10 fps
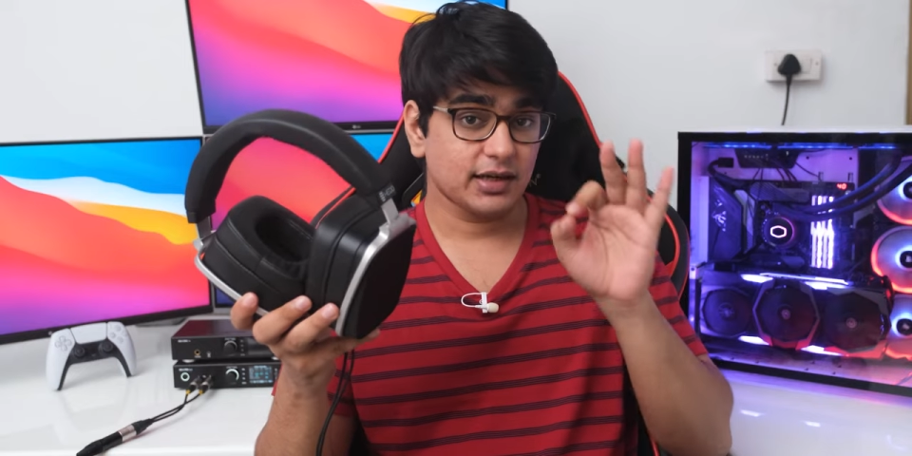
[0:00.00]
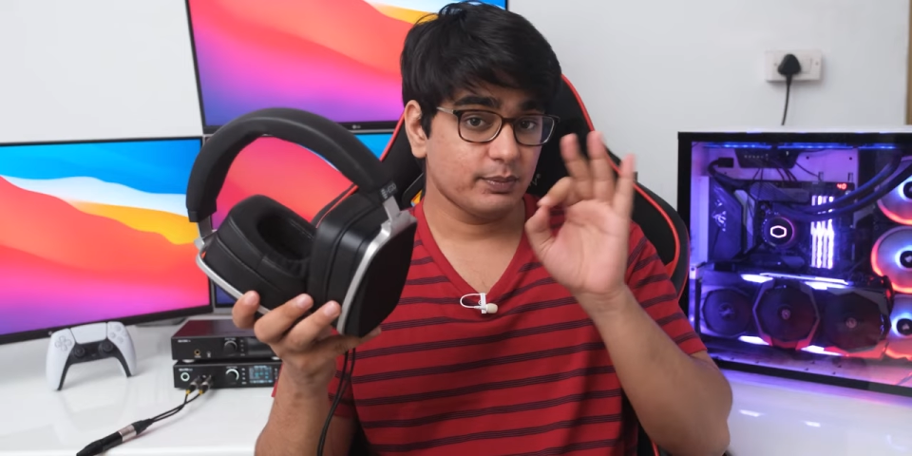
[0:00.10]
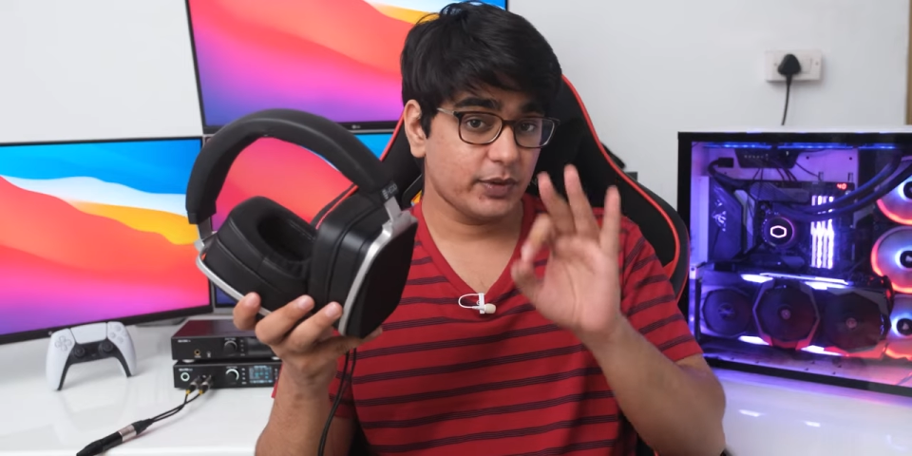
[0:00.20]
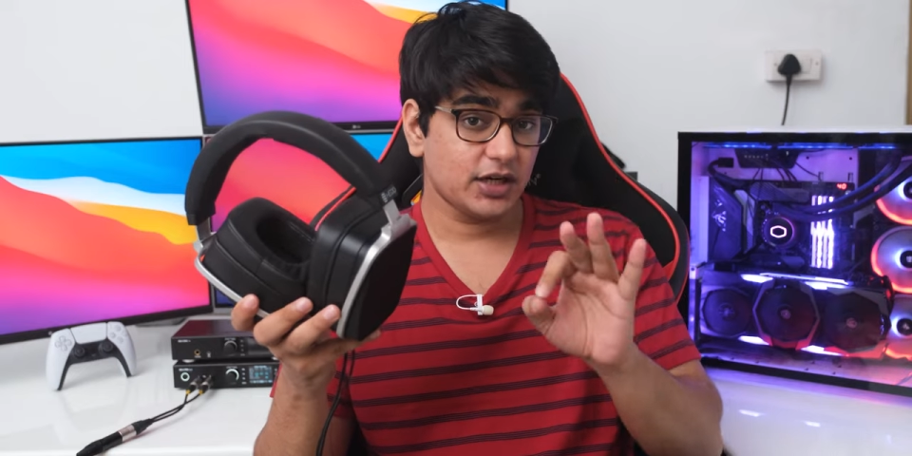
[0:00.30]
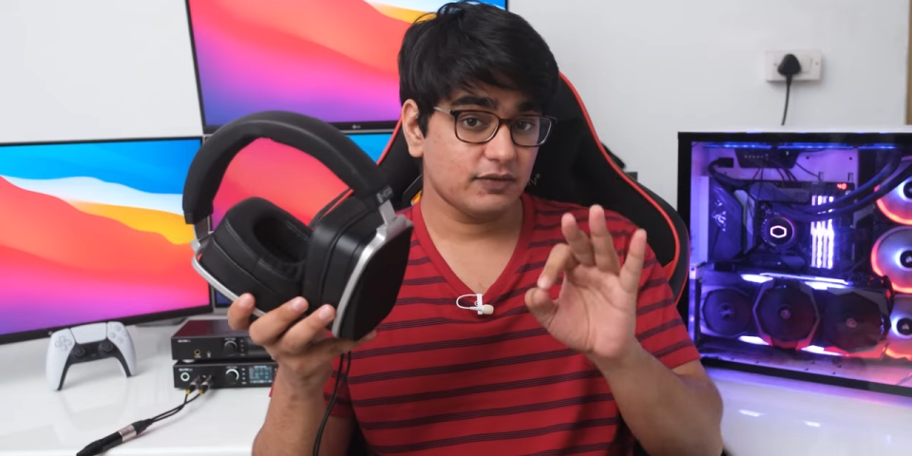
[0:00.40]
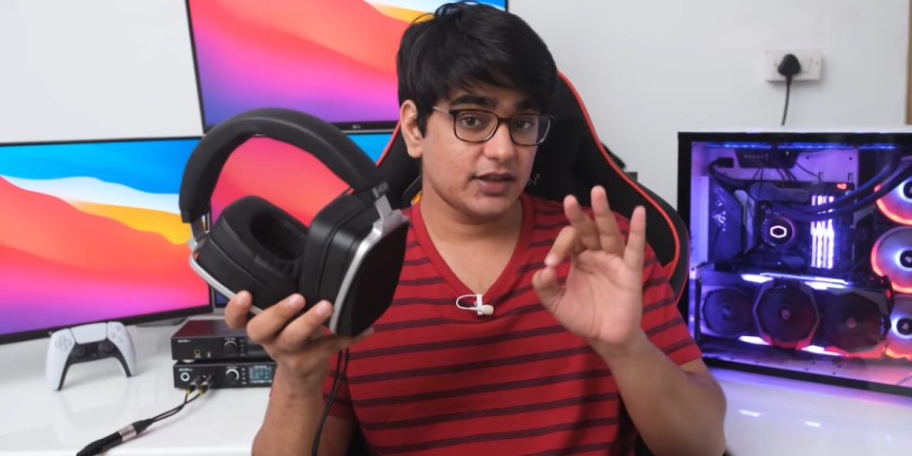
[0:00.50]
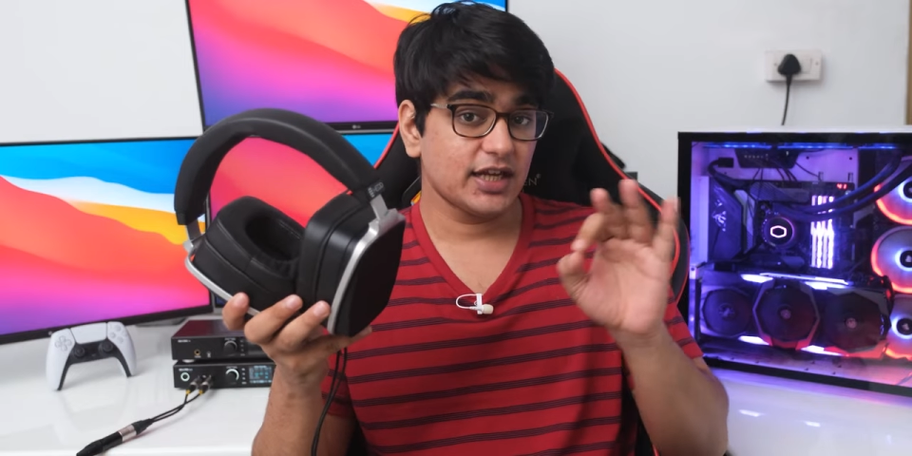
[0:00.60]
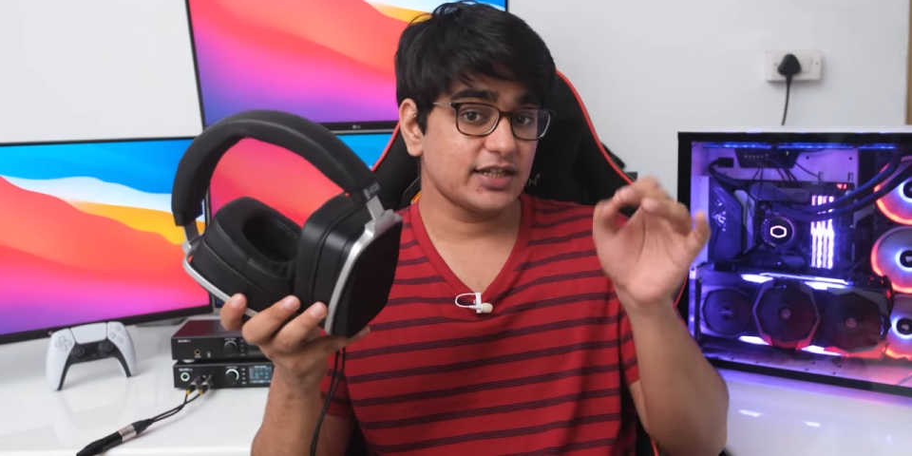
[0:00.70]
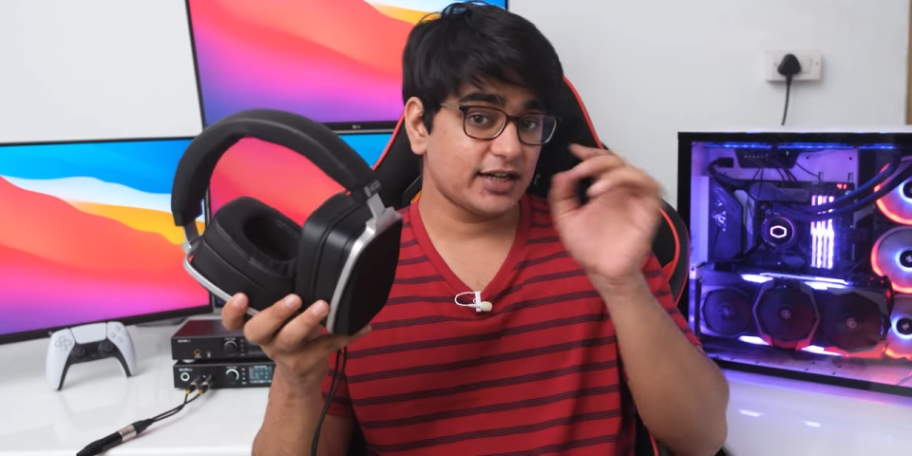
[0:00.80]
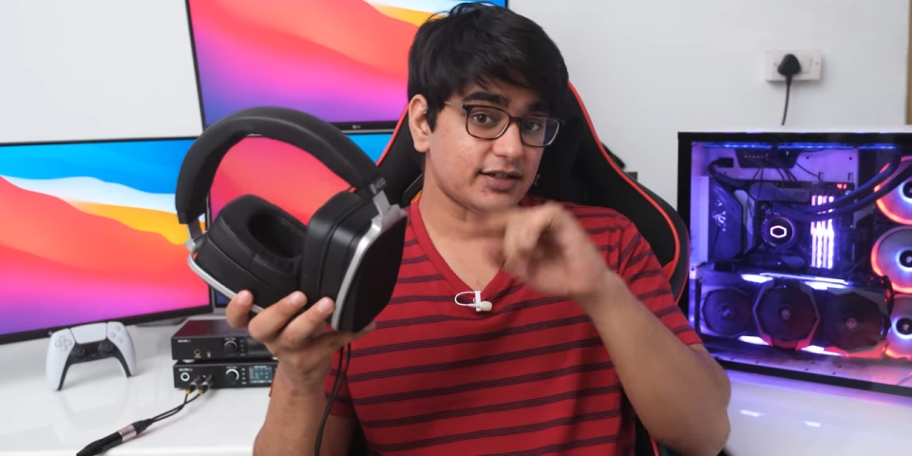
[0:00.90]
compete with
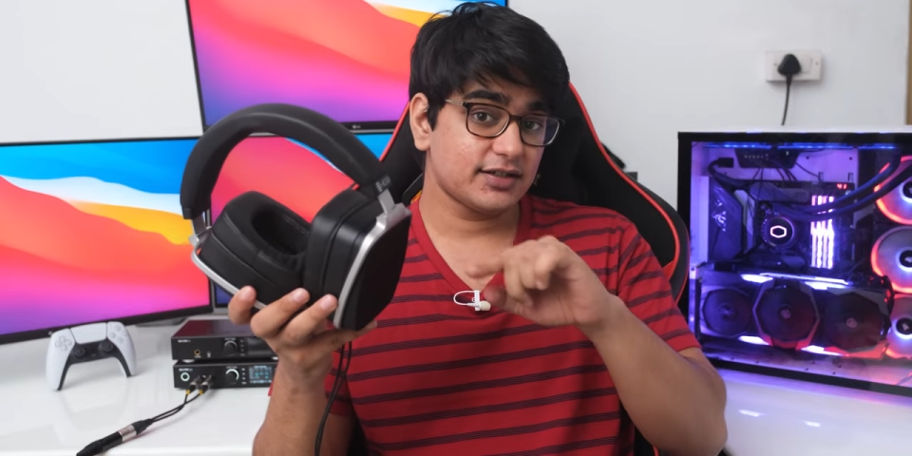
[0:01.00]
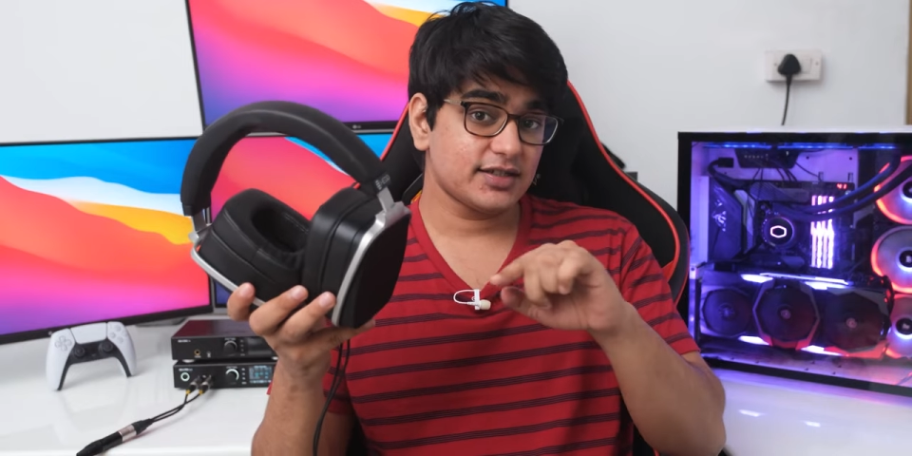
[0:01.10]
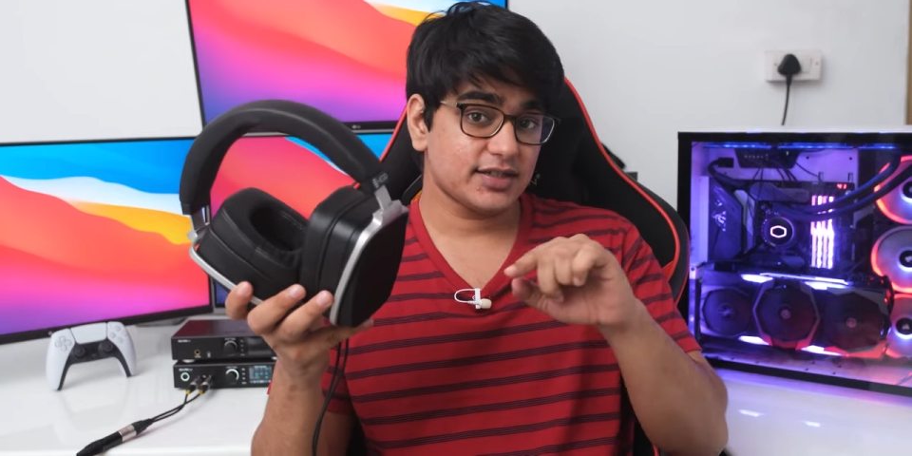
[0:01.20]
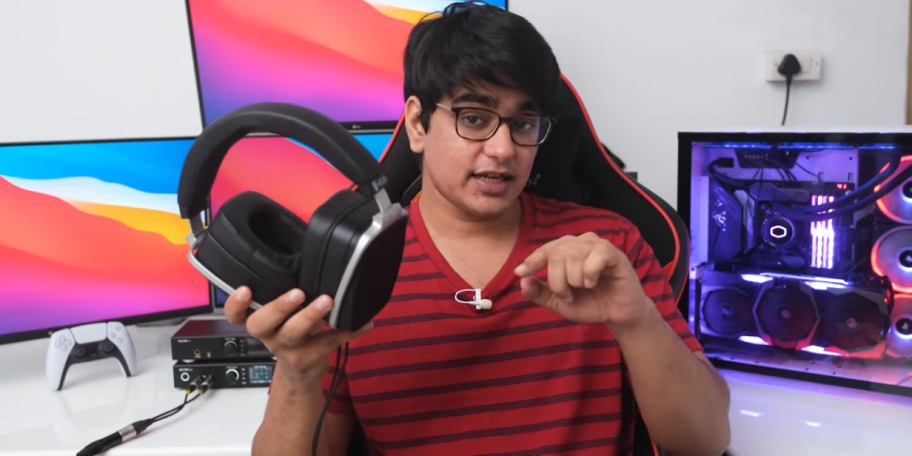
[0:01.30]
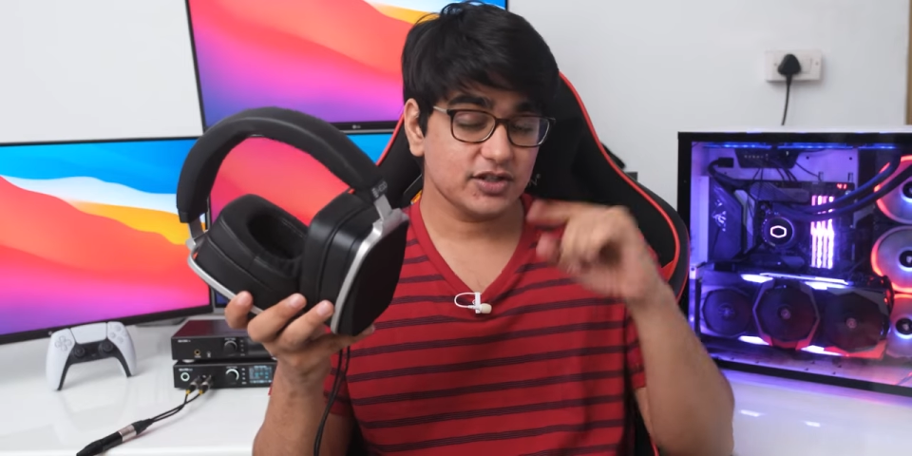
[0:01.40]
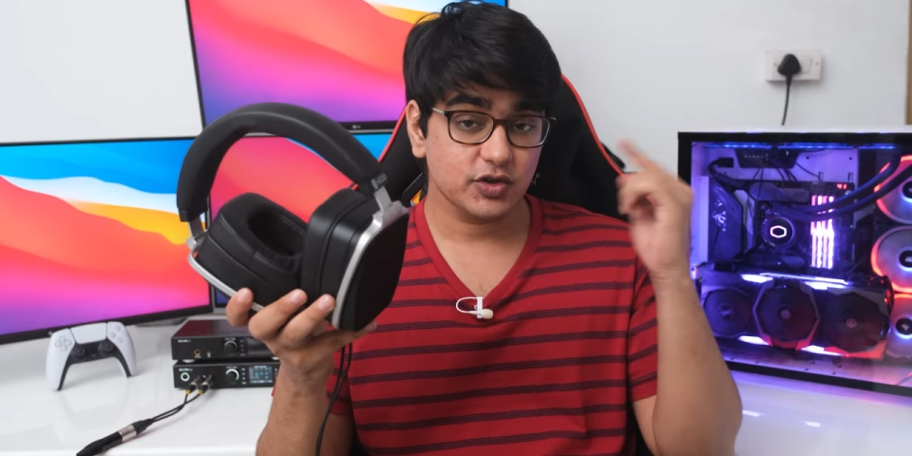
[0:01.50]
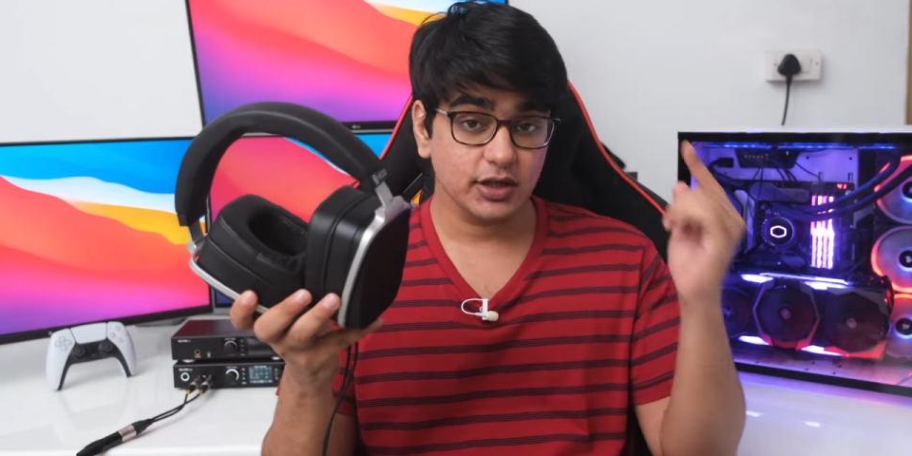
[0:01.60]
the giants is